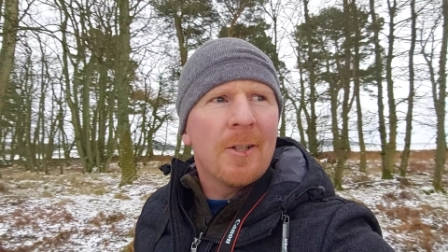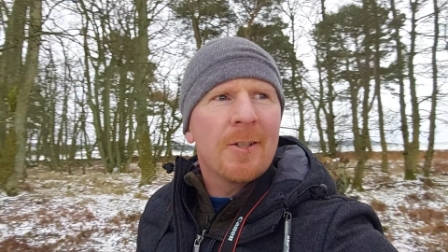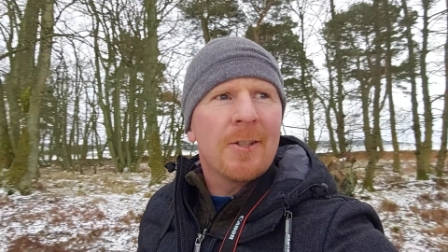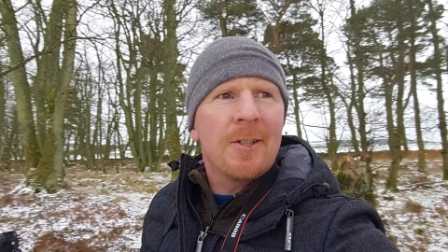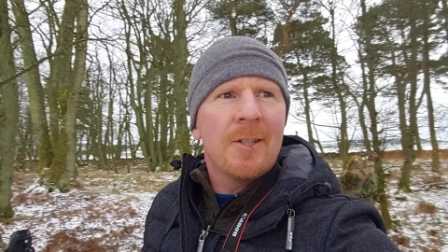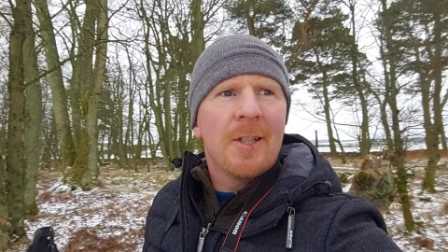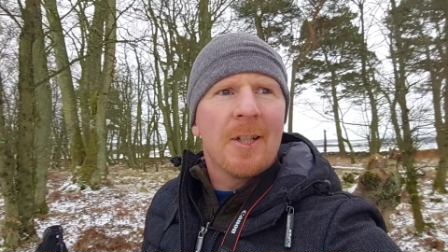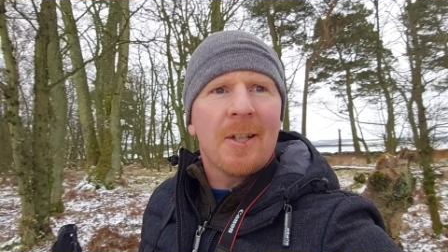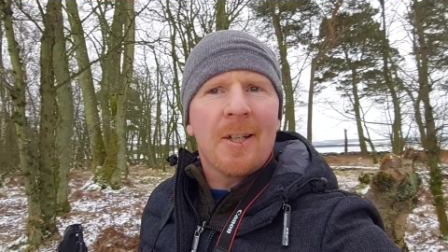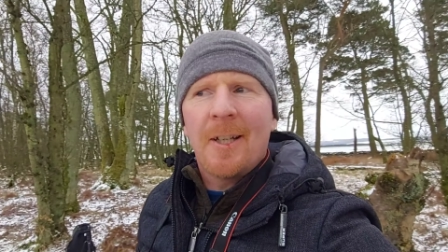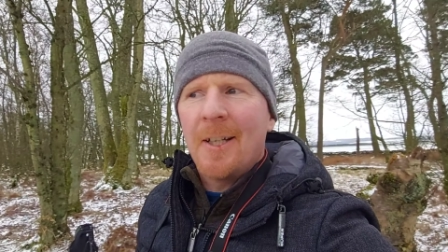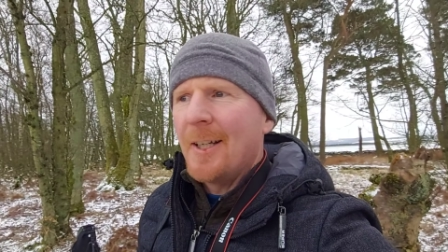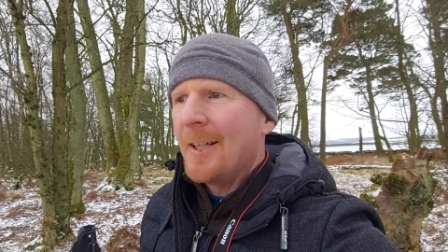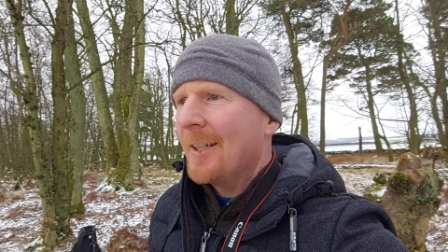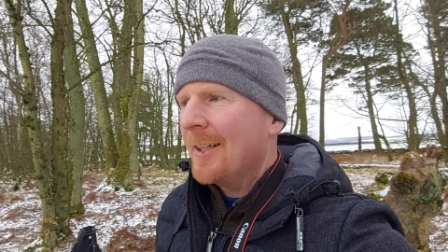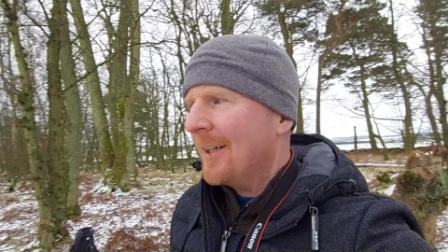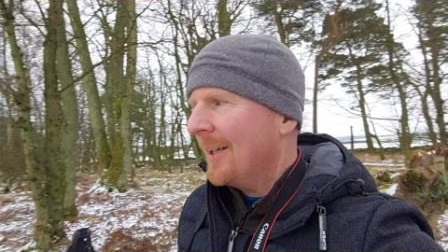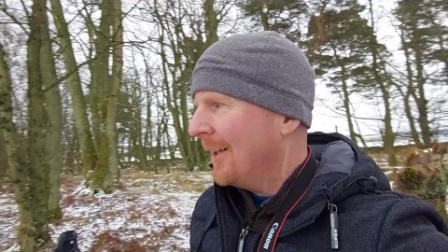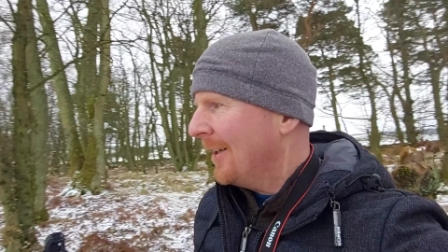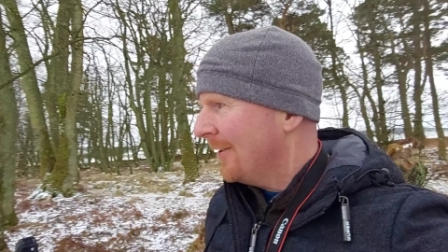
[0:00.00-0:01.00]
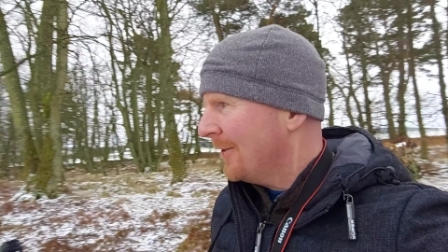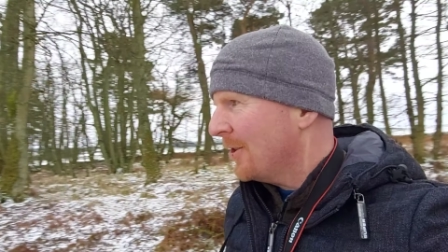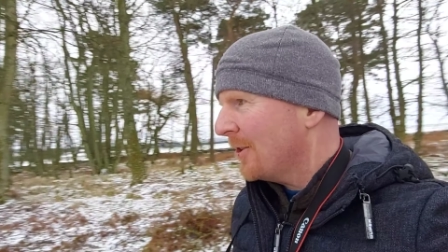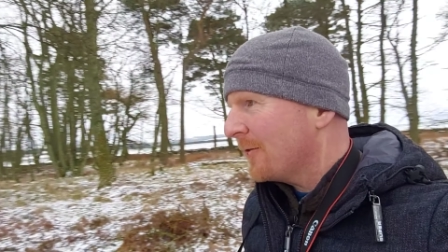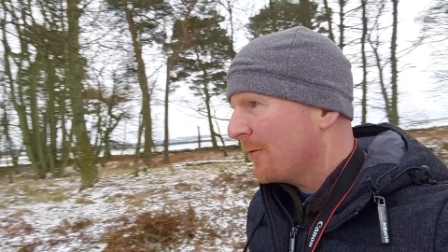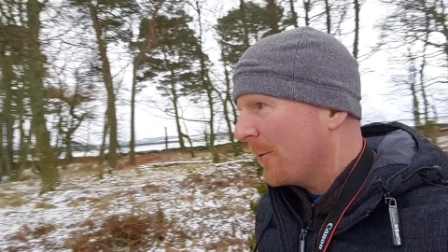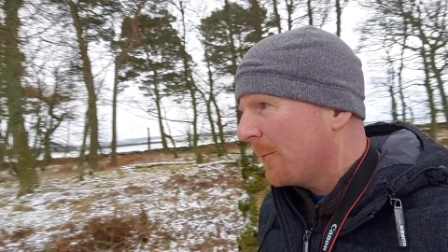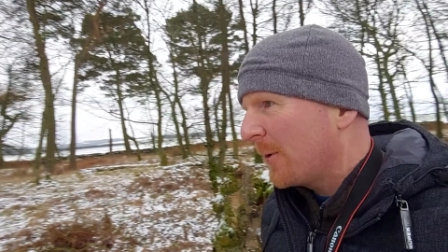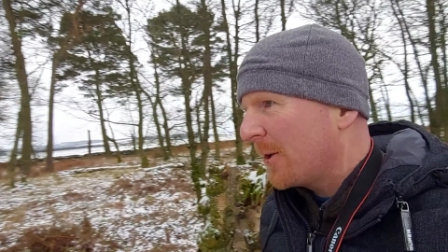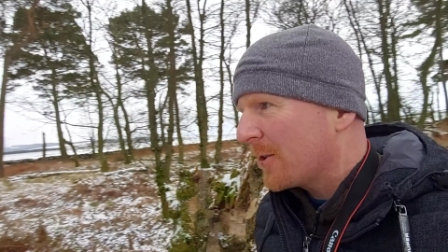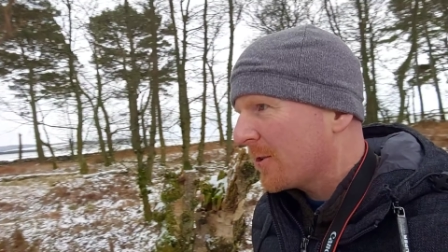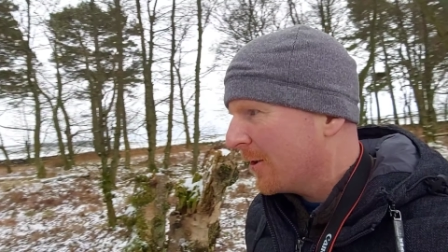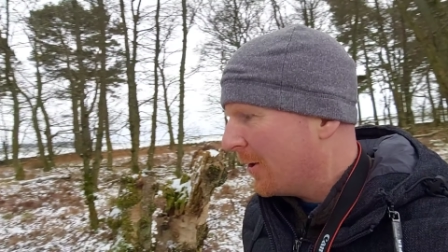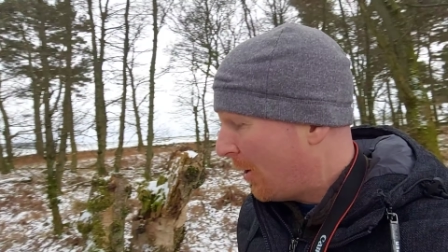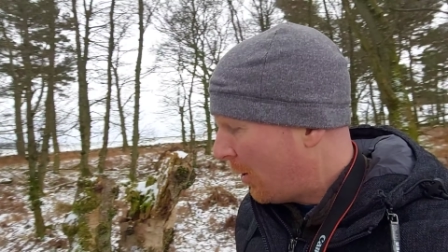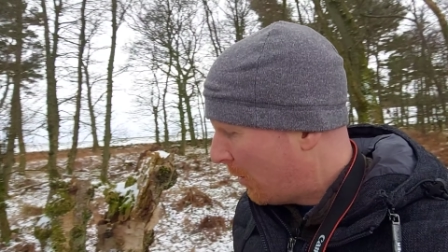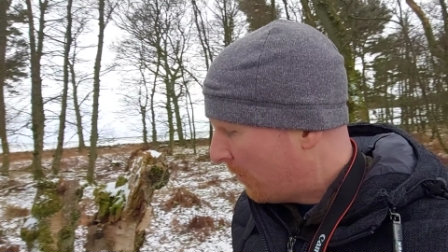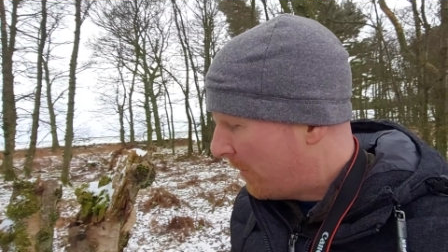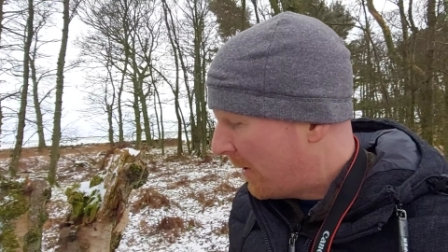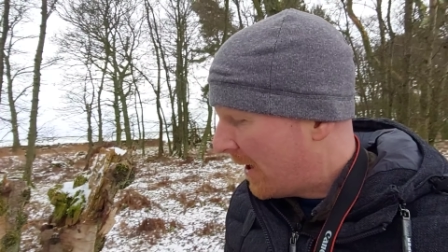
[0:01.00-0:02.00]
the scenery just from this
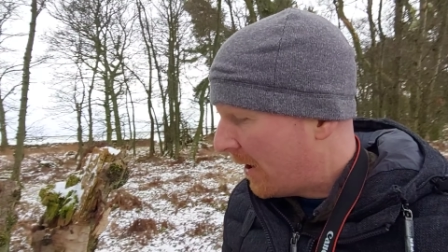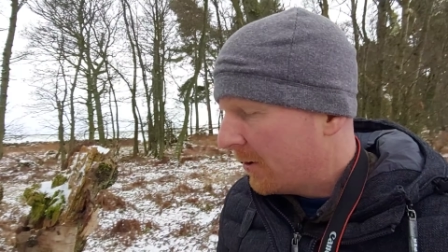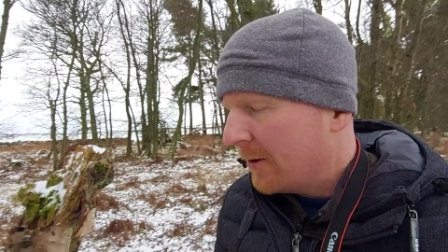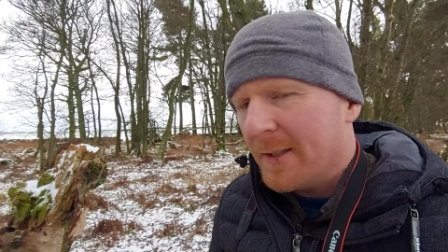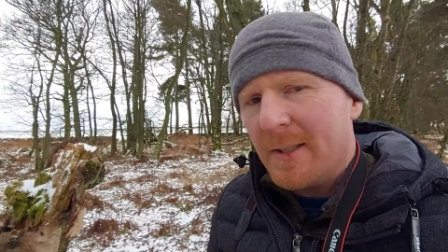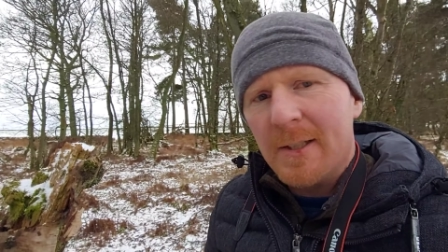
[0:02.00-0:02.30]
little bit. I'll